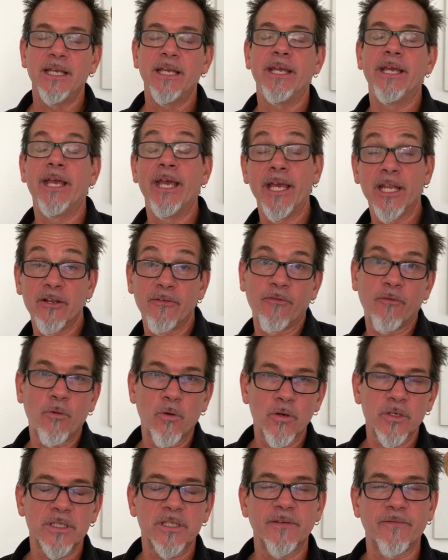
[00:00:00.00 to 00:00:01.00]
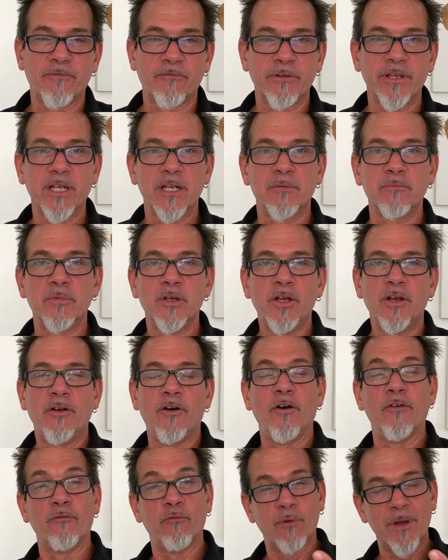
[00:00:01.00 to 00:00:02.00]
And of course, the freedom
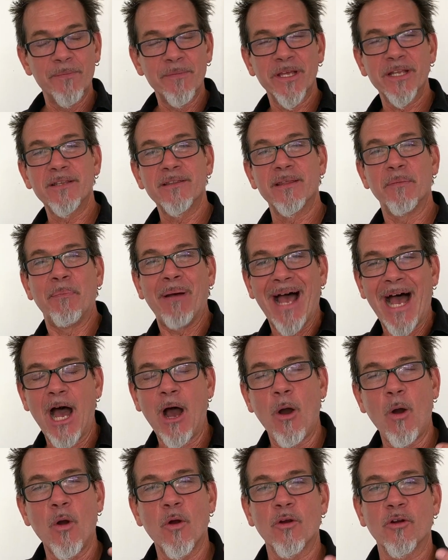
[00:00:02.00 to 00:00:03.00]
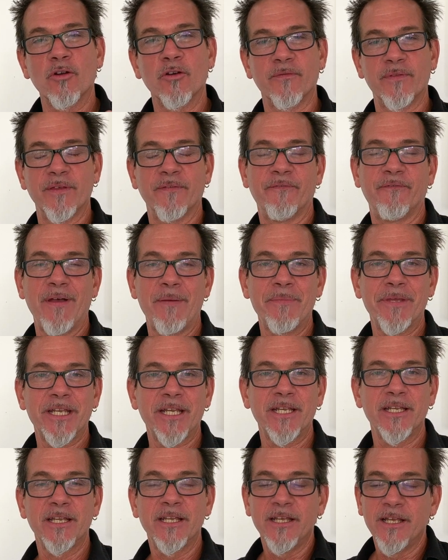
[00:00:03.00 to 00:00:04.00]
of women, the power of the
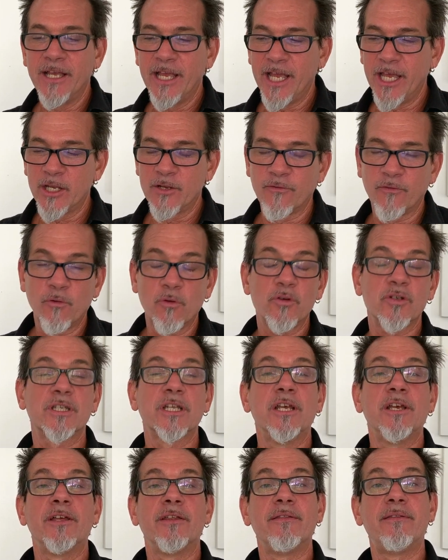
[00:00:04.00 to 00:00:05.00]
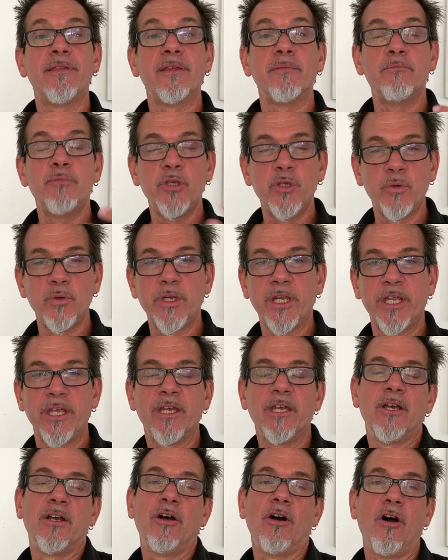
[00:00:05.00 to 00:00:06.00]
feminine, and of course, the
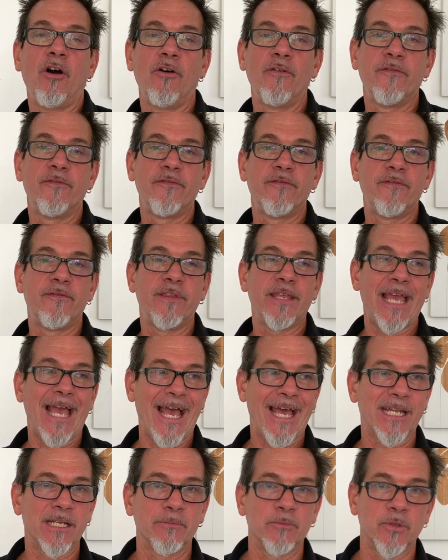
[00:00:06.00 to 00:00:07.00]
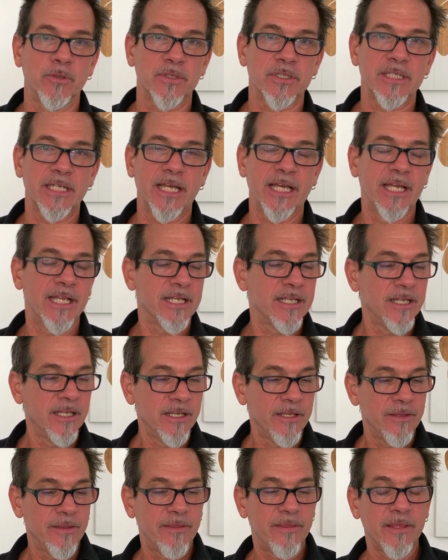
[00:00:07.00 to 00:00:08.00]
beauty of the animals and
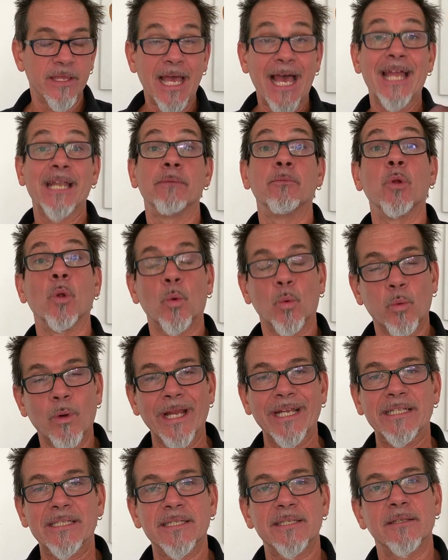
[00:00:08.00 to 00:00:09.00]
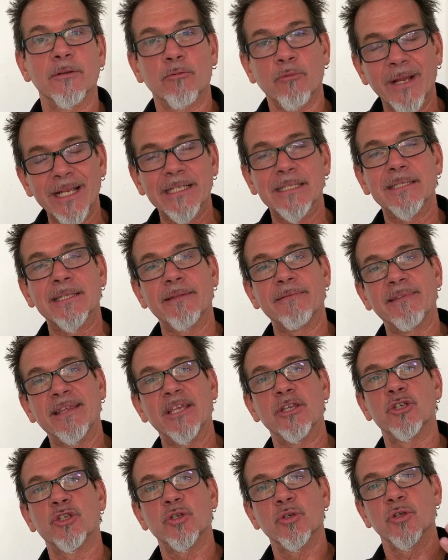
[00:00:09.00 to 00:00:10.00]
the animal rights, the rights that
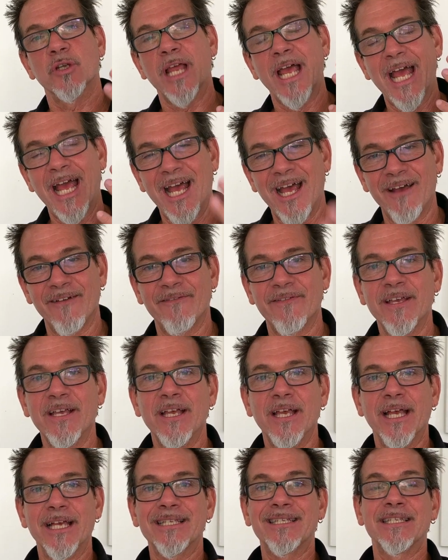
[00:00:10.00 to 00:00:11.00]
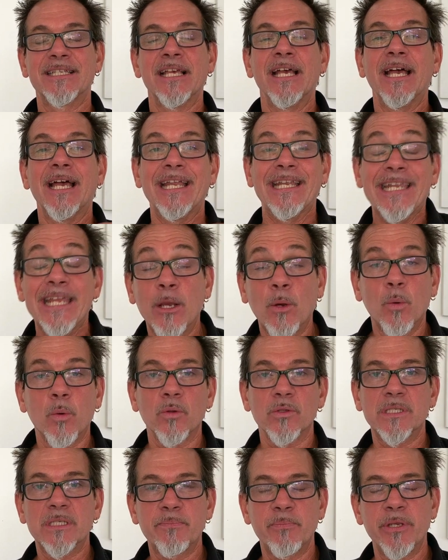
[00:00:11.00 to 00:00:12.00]
they should have as an
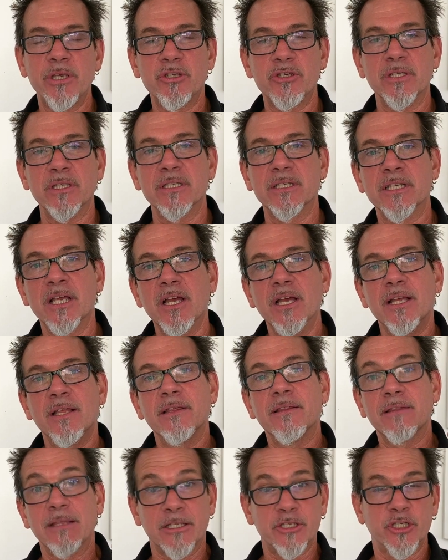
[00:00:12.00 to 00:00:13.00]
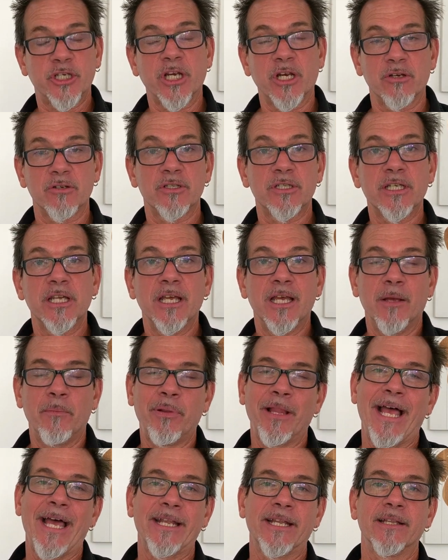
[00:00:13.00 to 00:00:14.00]
equal species that shares a
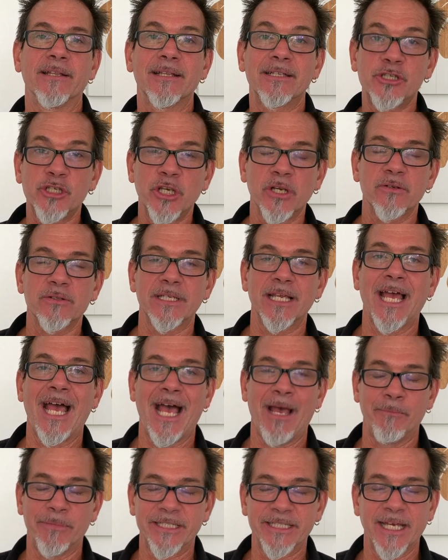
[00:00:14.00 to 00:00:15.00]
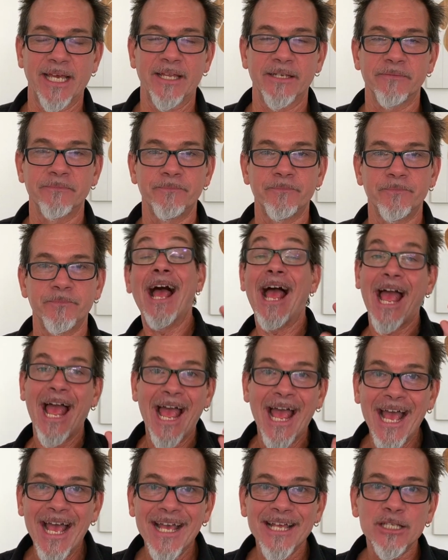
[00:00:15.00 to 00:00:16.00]
planet, that shares a habitat.
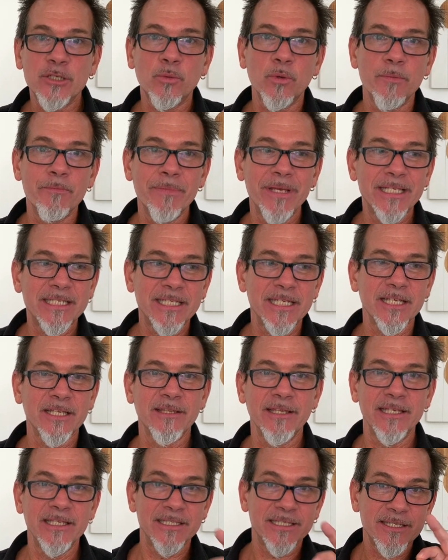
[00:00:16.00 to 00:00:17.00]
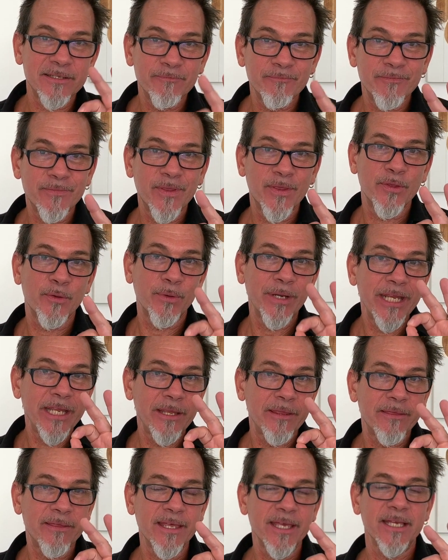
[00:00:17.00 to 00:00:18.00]
As we're missing these three
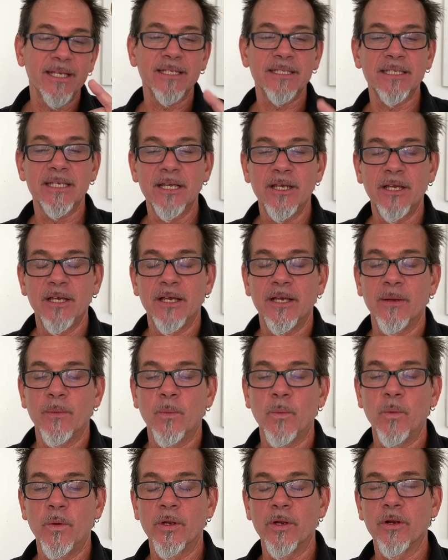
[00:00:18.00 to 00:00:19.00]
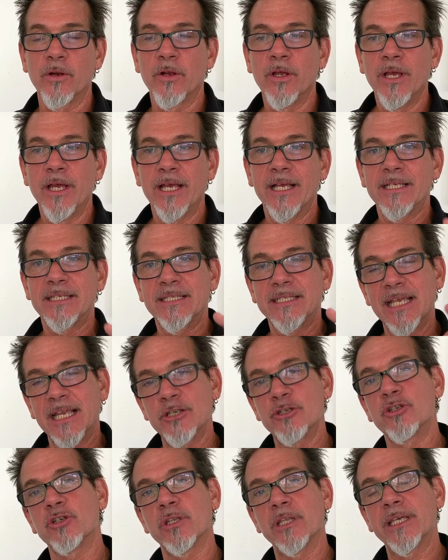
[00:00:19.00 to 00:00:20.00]
things, we're
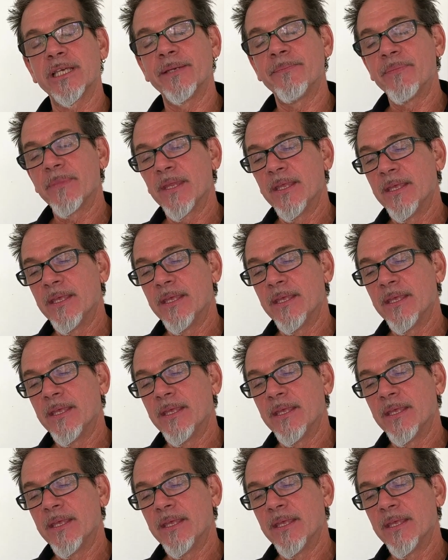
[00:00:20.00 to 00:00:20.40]
essentially